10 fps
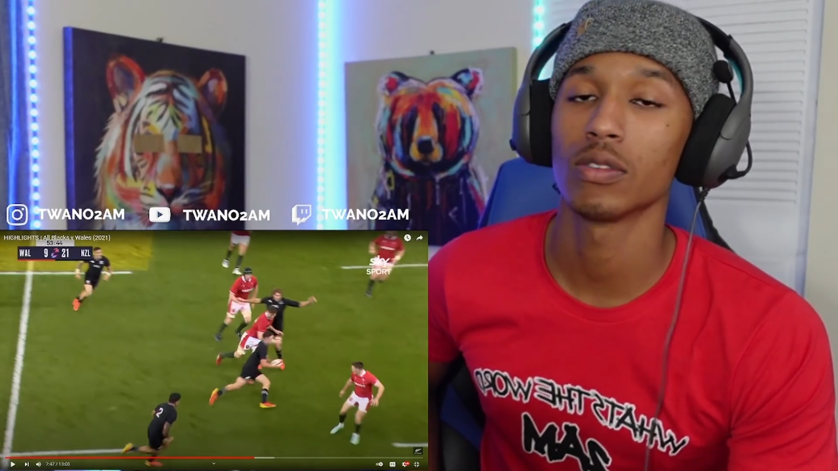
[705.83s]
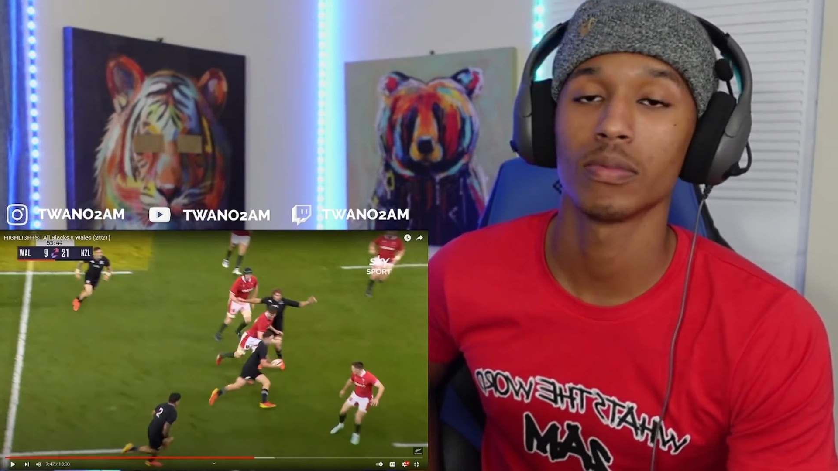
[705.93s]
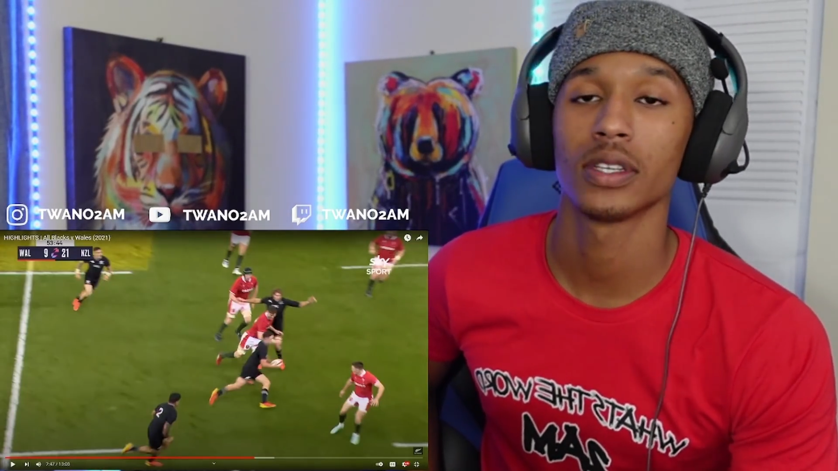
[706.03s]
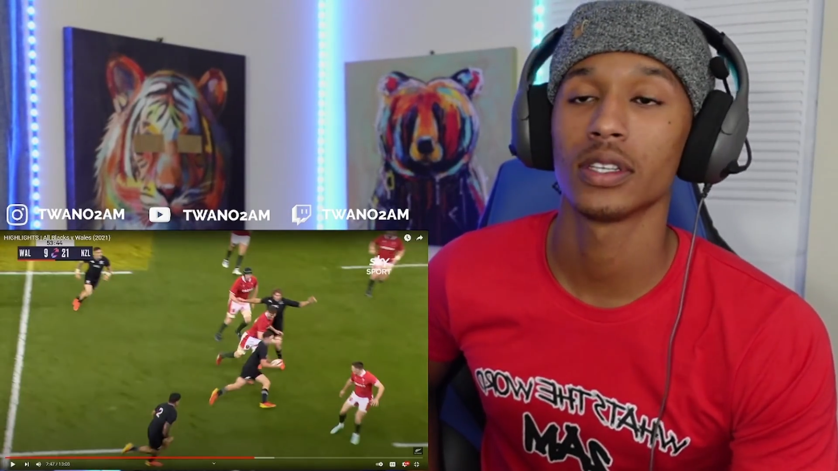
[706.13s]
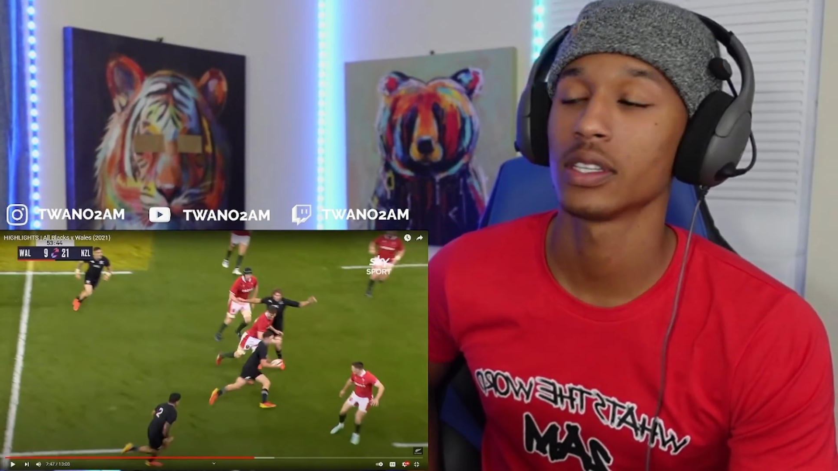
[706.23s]

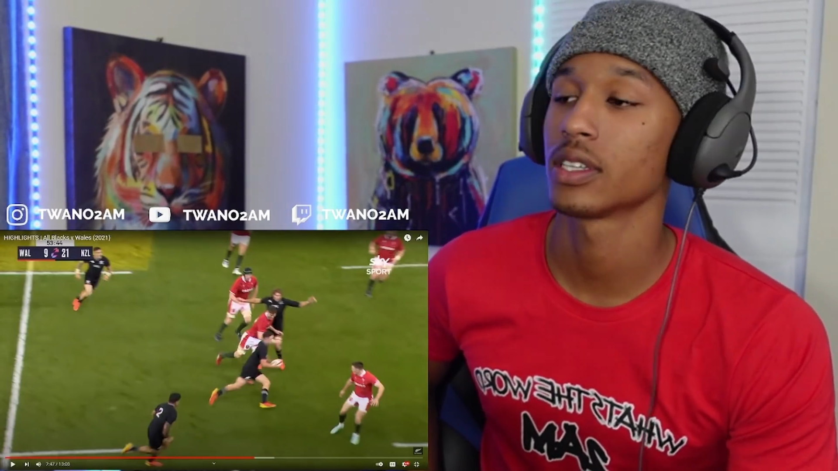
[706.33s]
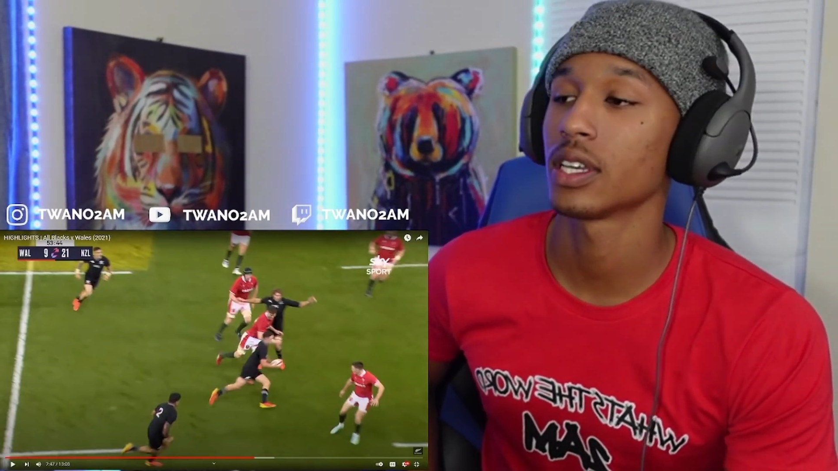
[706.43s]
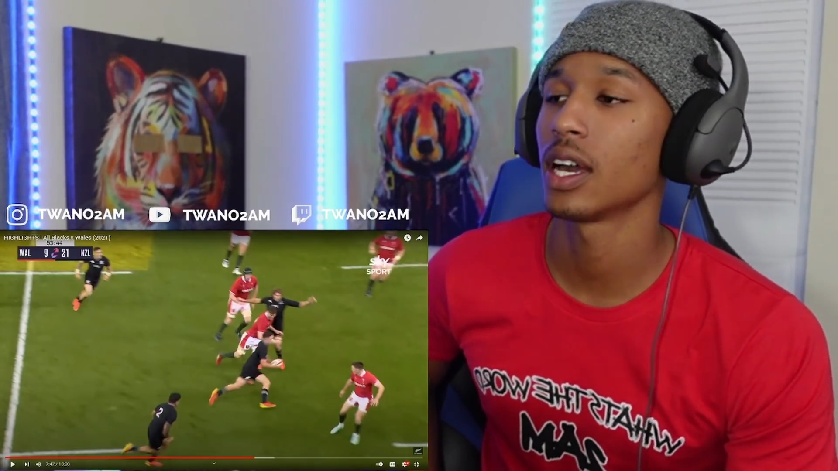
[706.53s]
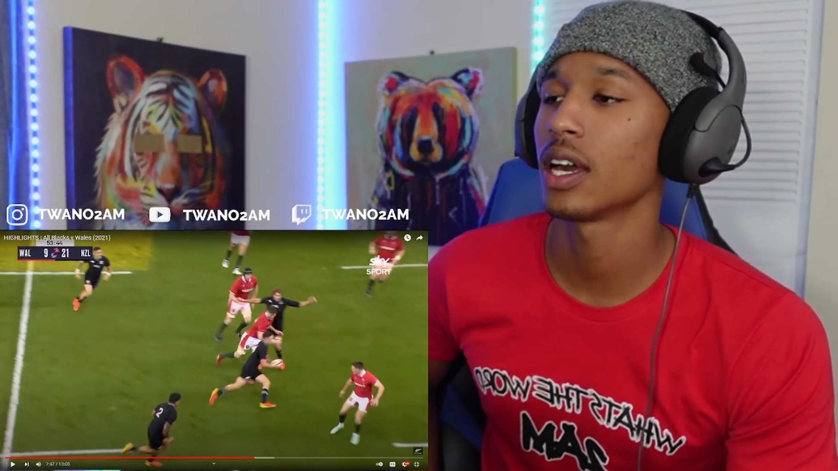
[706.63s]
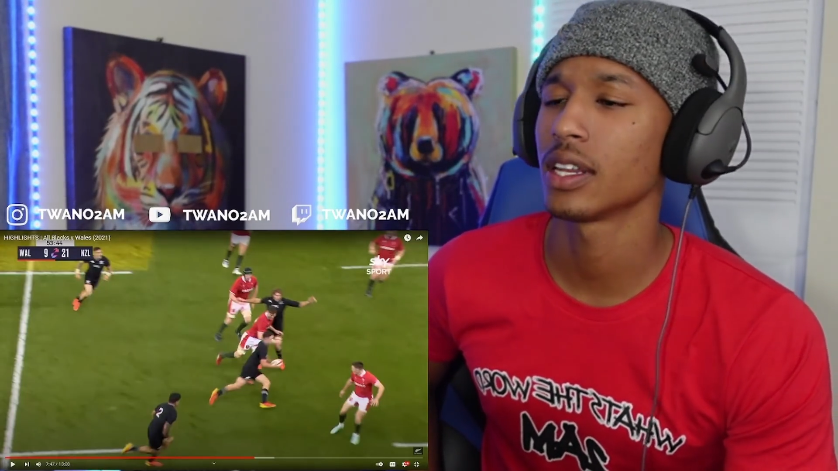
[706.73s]
man.
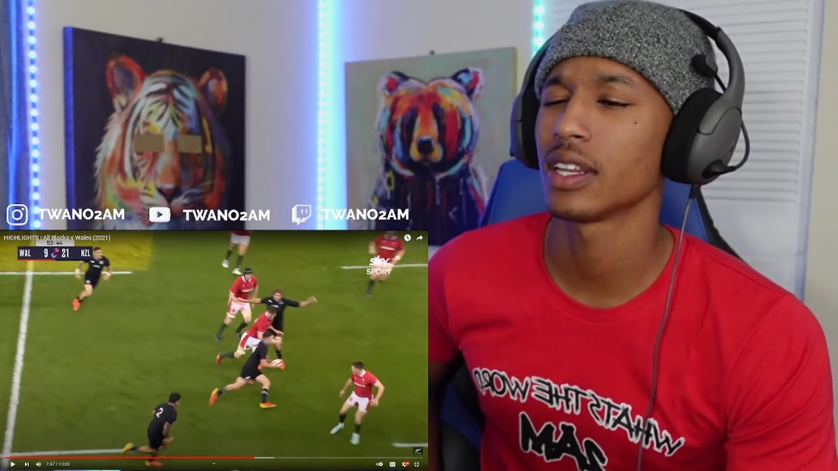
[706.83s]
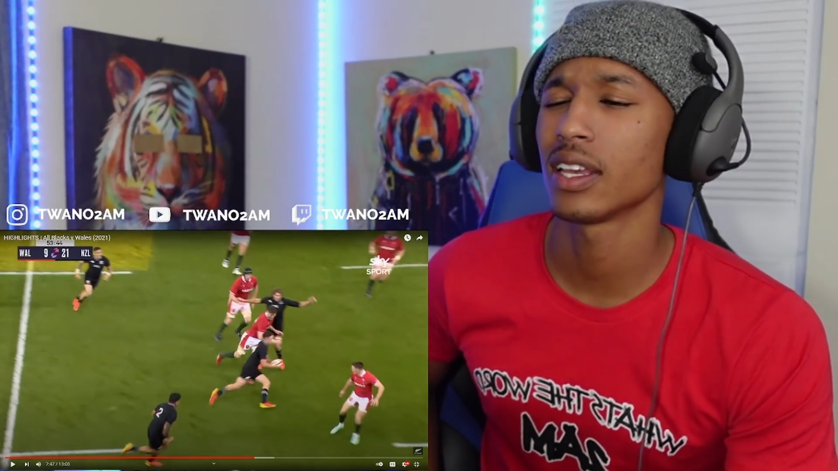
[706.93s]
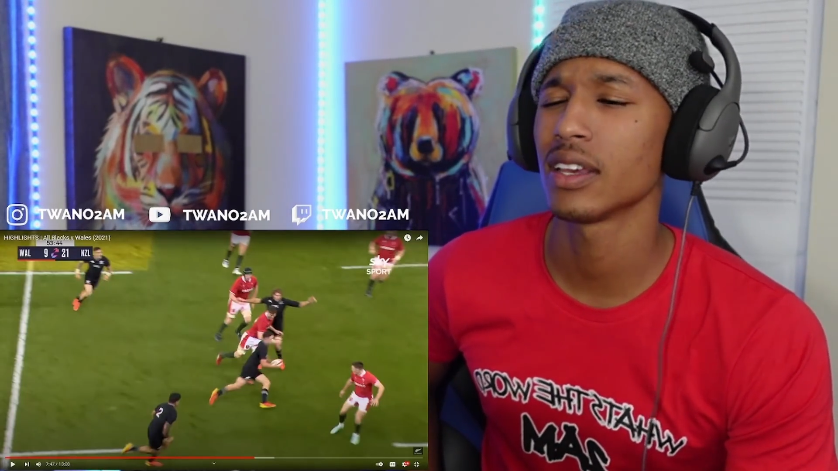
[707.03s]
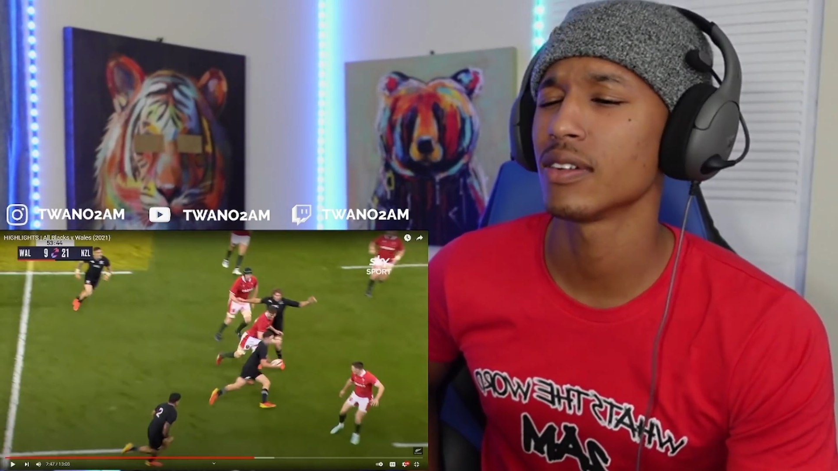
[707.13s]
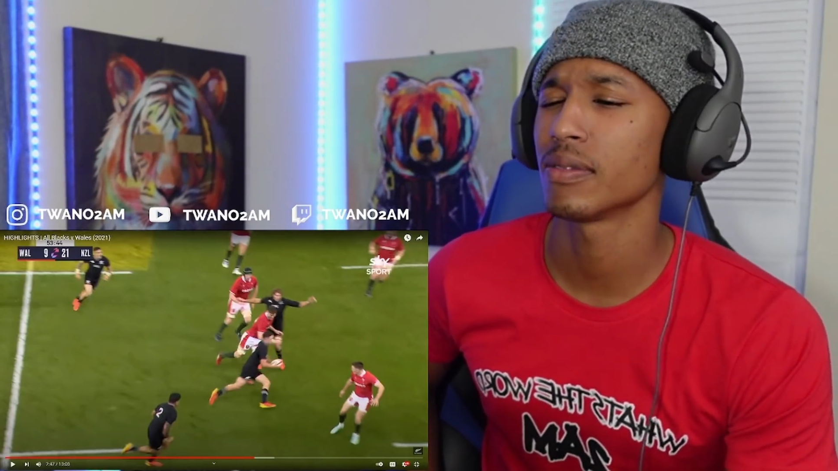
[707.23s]
God
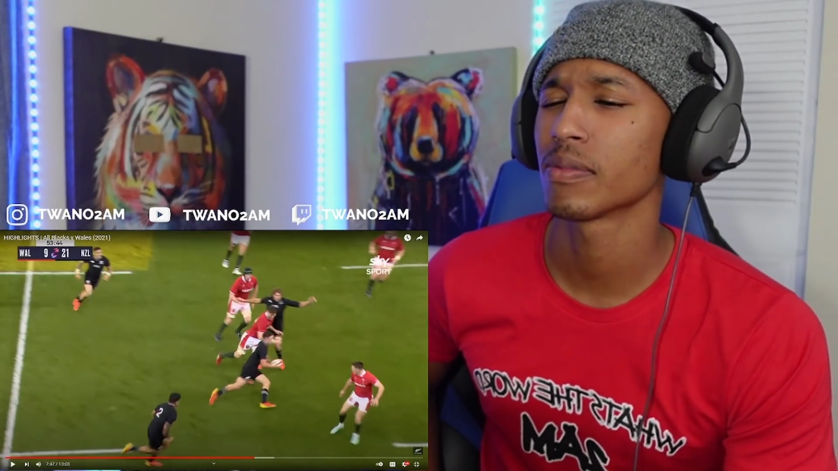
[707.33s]
damn.